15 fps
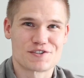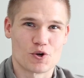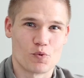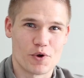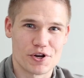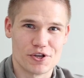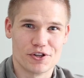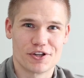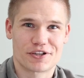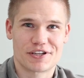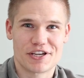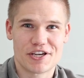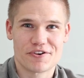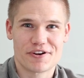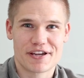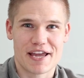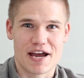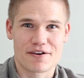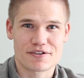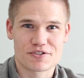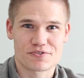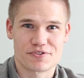So when you look at your
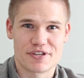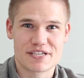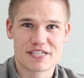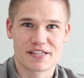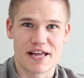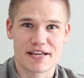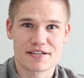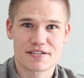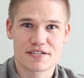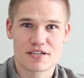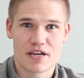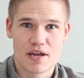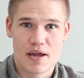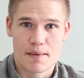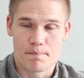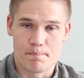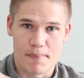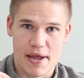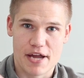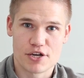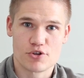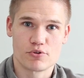account through this lens,
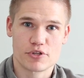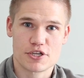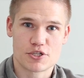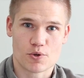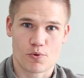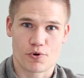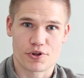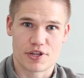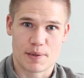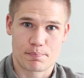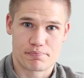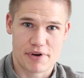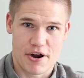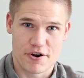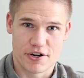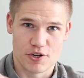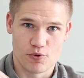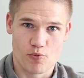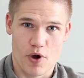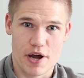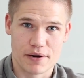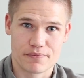manually score them priority
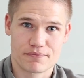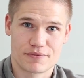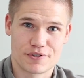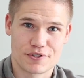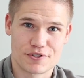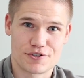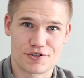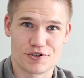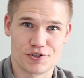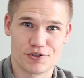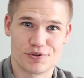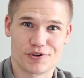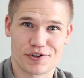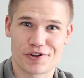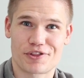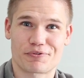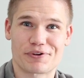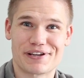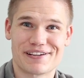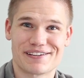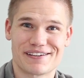1, 2, or 3.